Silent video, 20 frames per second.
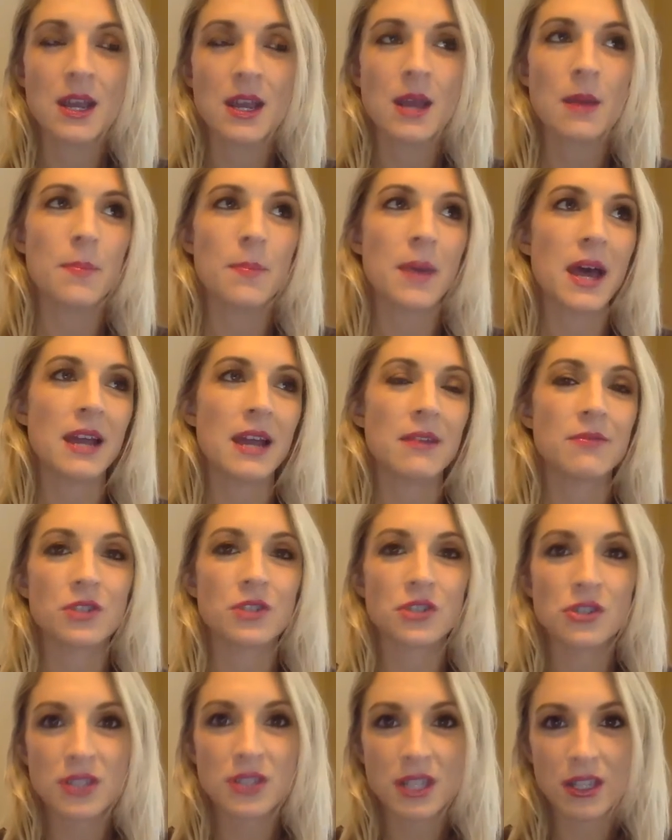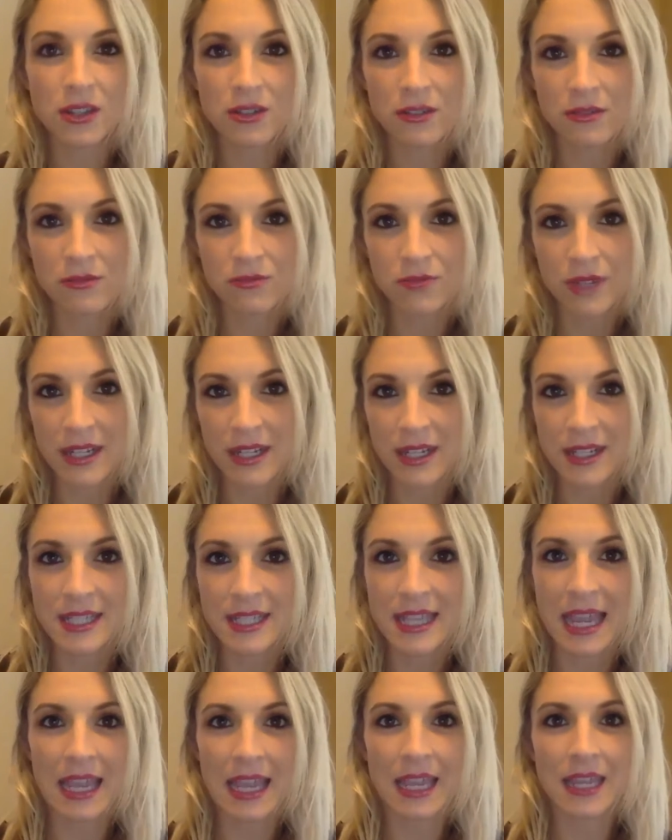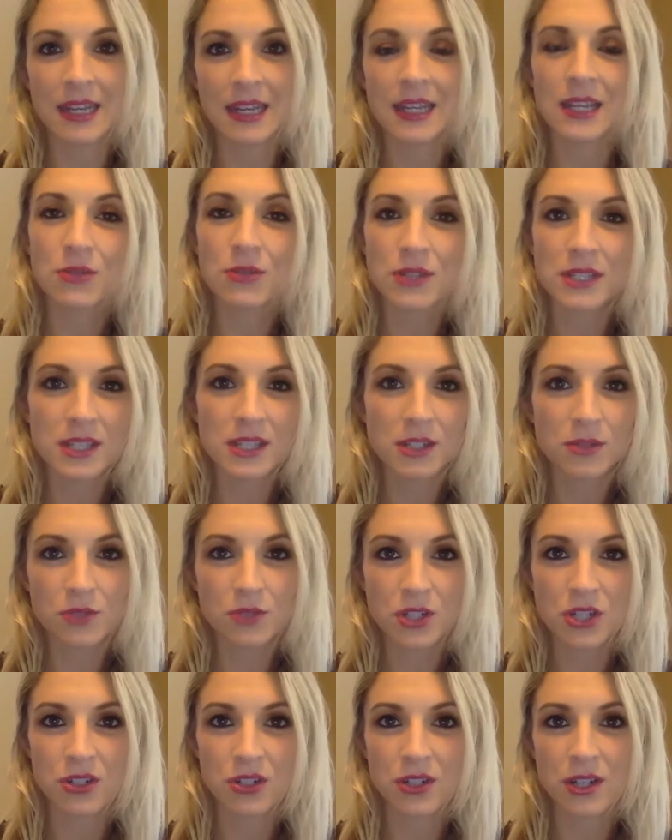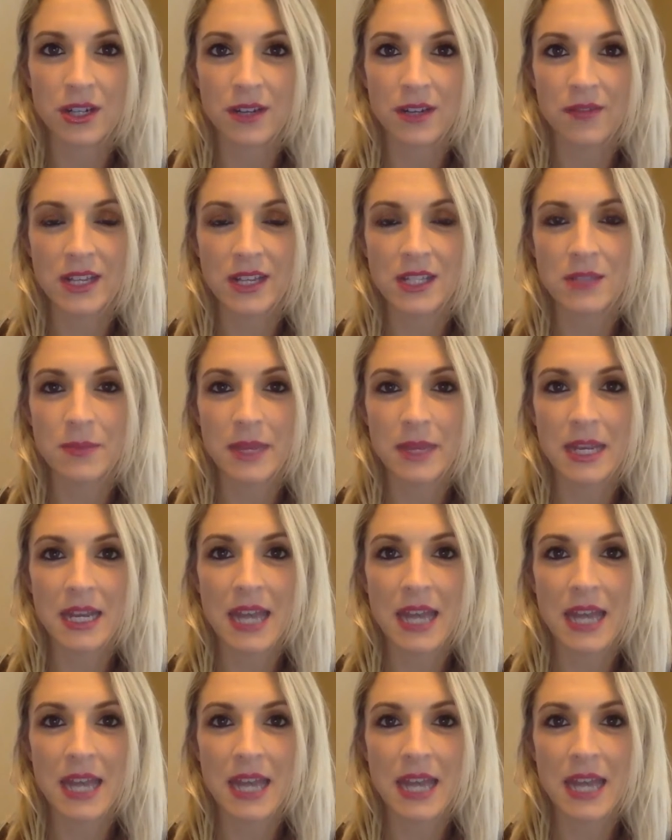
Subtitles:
by reducing your risk and increasing your return on investment.